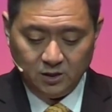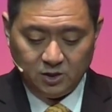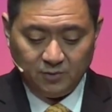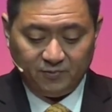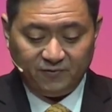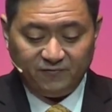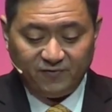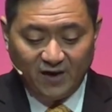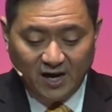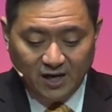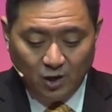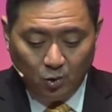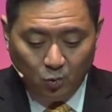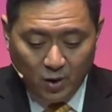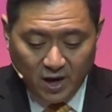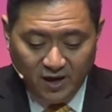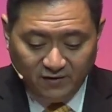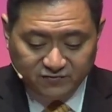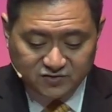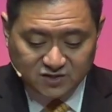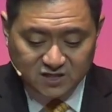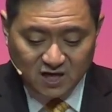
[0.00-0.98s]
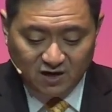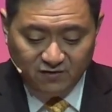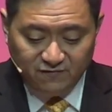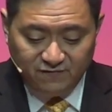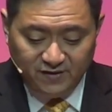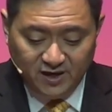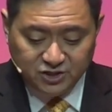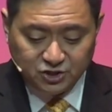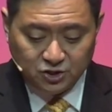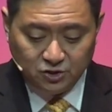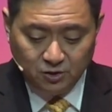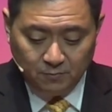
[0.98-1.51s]
to provide a way of
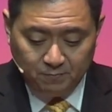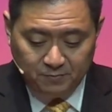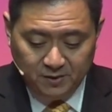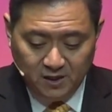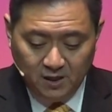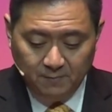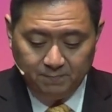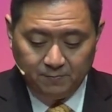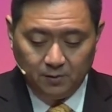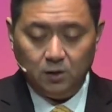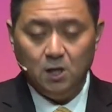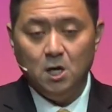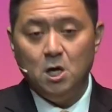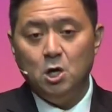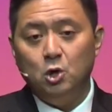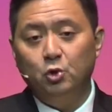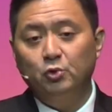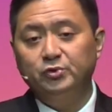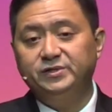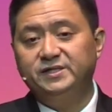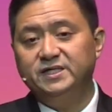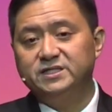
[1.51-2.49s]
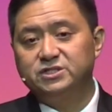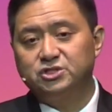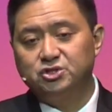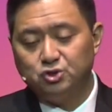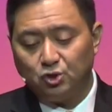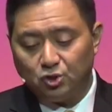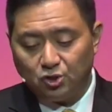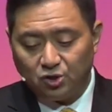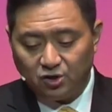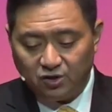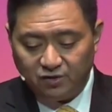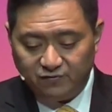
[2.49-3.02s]
salvation to people who
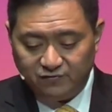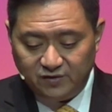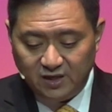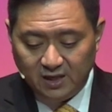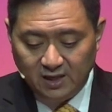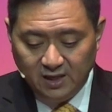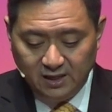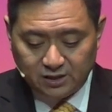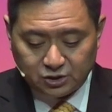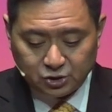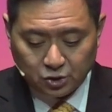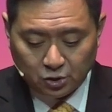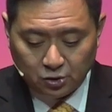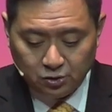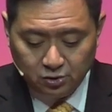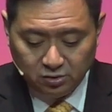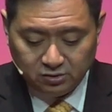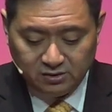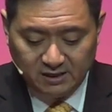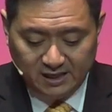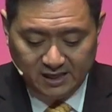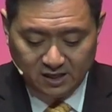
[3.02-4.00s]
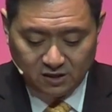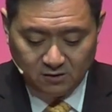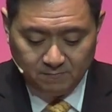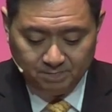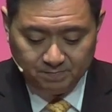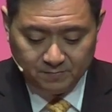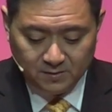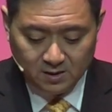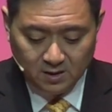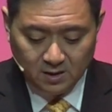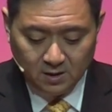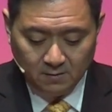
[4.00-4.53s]
deserved eternal death,
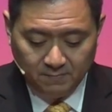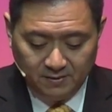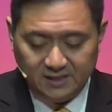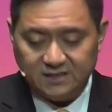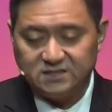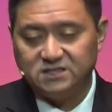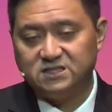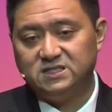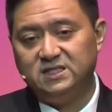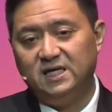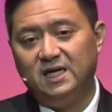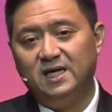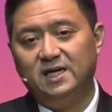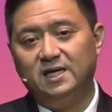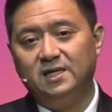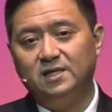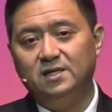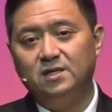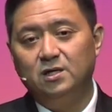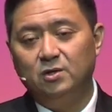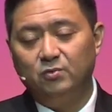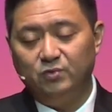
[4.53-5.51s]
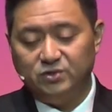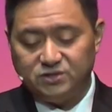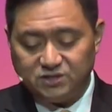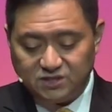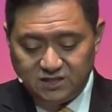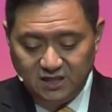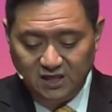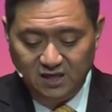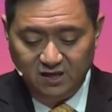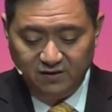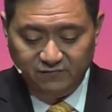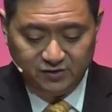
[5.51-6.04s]
but instead
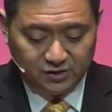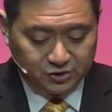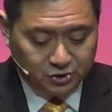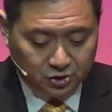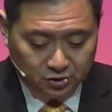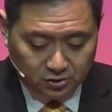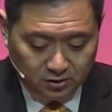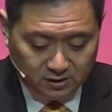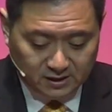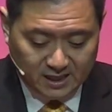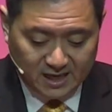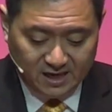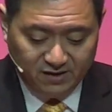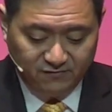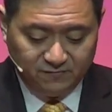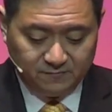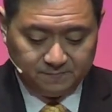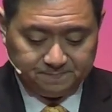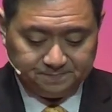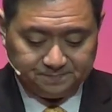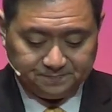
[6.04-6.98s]
received eternal life.